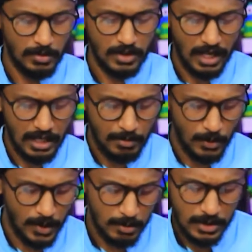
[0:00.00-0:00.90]
uh, you all
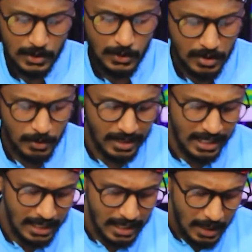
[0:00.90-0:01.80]
can go through
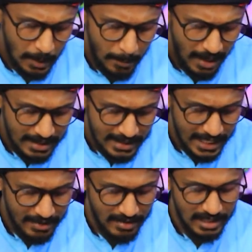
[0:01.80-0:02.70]
uh, magazines